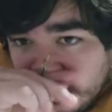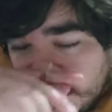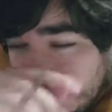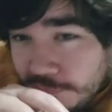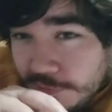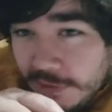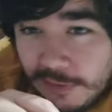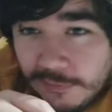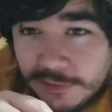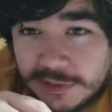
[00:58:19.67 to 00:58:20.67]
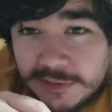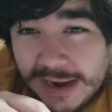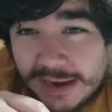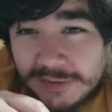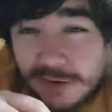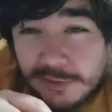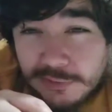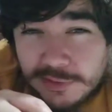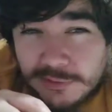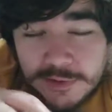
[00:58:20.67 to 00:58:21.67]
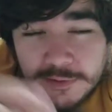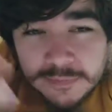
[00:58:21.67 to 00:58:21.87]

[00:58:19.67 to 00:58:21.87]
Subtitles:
didn't use really references back in the day other than